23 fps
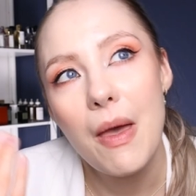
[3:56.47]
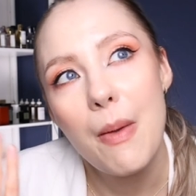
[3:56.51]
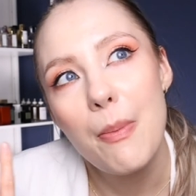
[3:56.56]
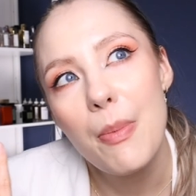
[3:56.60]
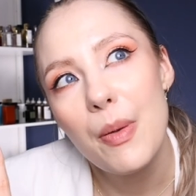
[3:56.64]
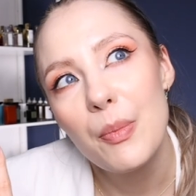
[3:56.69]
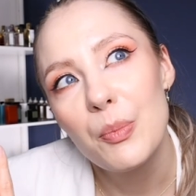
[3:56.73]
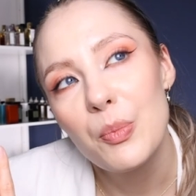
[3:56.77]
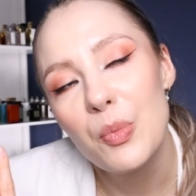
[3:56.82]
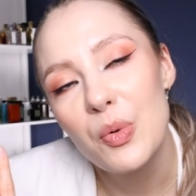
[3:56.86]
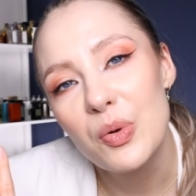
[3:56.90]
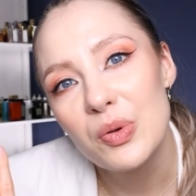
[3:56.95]
a
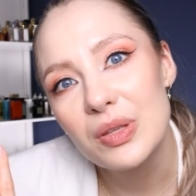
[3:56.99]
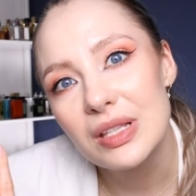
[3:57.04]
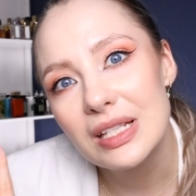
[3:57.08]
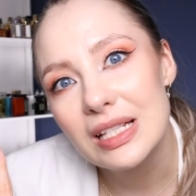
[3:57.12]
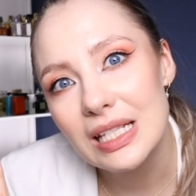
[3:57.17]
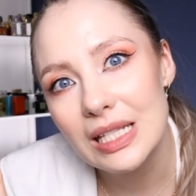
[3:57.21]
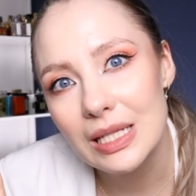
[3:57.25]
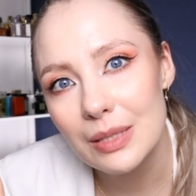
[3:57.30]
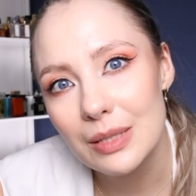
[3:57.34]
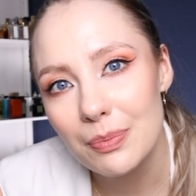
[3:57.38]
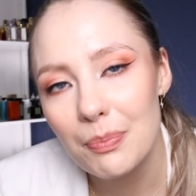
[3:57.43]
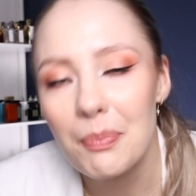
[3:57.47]
bit more
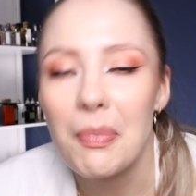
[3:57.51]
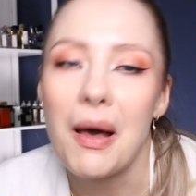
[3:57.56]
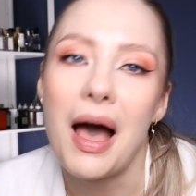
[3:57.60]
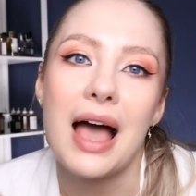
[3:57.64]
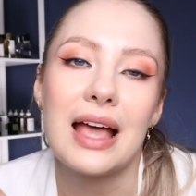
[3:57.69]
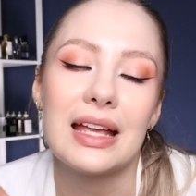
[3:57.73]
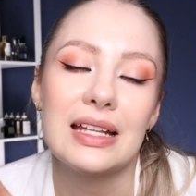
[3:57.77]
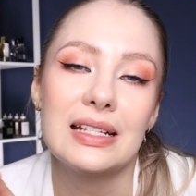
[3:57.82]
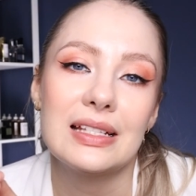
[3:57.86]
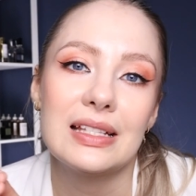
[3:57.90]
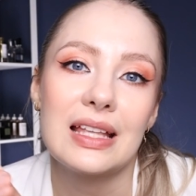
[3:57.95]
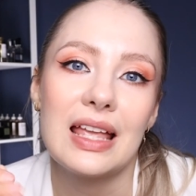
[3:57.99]

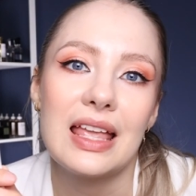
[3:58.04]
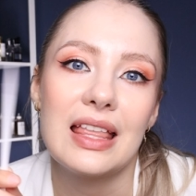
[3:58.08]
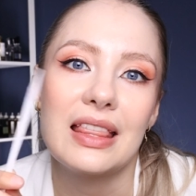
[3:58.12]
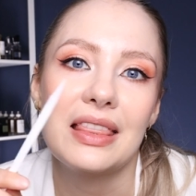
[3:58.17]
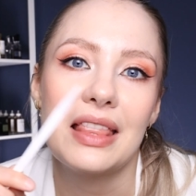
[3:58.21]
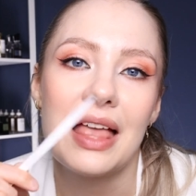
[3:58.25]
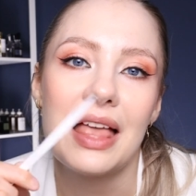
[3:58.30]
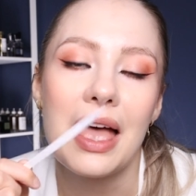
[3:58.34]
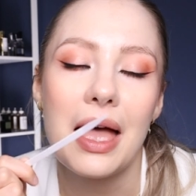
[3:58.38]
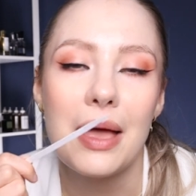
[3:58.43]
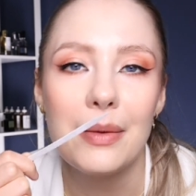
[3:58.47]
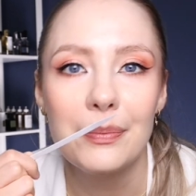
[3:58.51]
spice
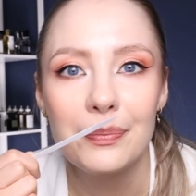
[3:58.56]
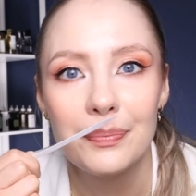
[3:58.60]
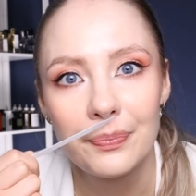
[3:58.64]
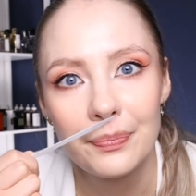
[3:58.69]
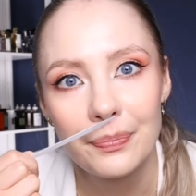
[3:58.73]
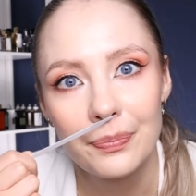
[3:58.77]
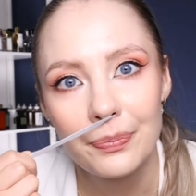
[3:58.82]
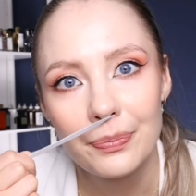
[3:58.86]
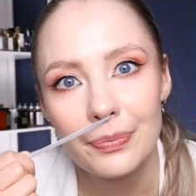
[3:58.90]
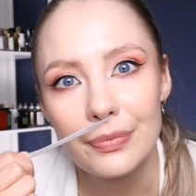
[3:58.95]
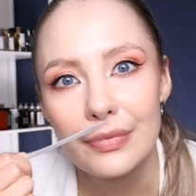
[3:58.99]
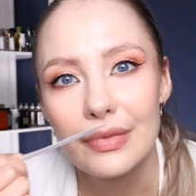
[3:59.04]
in there.
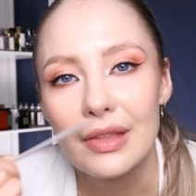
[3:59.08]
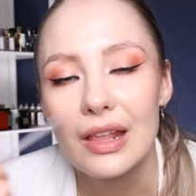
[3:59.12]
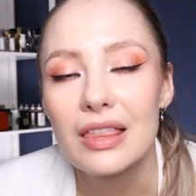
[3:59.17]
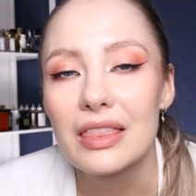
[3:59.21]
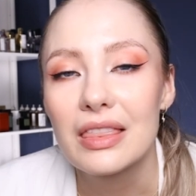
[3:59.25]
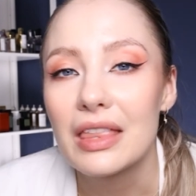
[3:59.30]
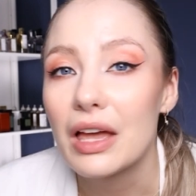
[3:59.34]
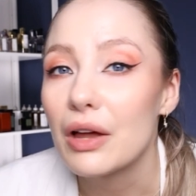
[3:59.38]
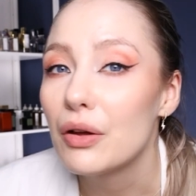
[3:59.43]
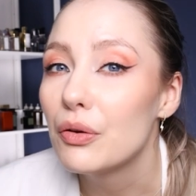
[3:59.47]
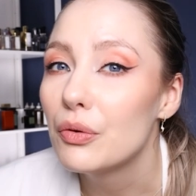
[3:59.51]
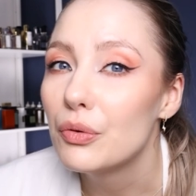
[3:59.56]

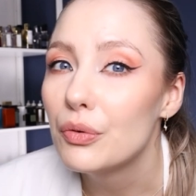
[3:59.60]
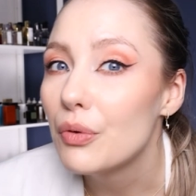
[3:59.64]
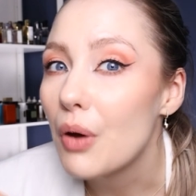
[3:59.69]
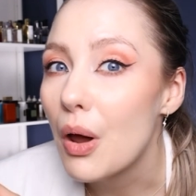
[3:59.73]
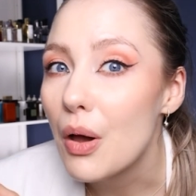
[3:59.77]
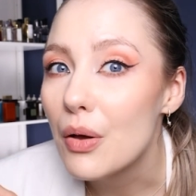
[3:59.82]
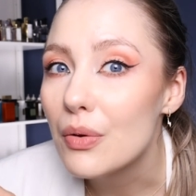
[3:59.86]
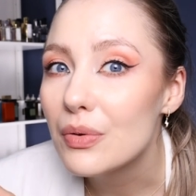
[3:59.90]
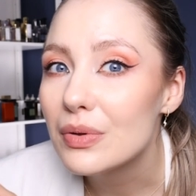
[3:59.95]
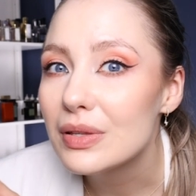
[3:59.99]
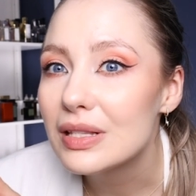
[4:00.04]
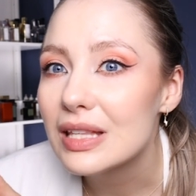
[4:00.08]
That
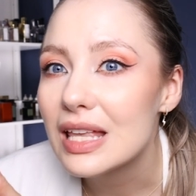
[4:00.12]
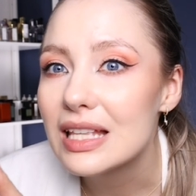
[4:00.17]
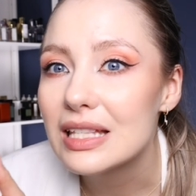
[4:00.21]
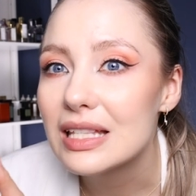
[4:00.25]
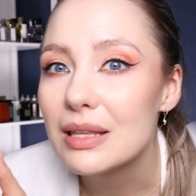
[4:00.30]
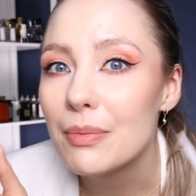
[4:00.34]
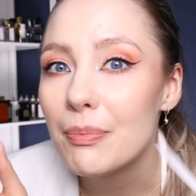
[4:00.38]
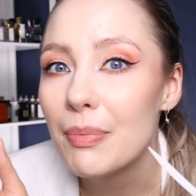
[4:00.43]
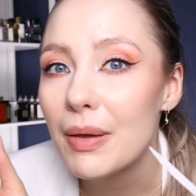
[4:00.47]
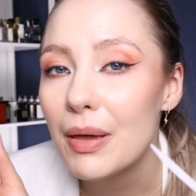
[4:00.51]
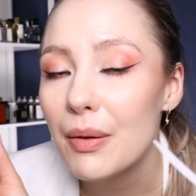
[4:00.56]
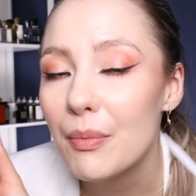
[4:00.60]
rose is
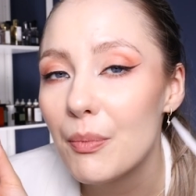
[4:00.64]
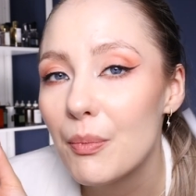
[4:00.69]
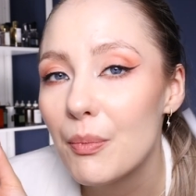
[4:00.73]
a bit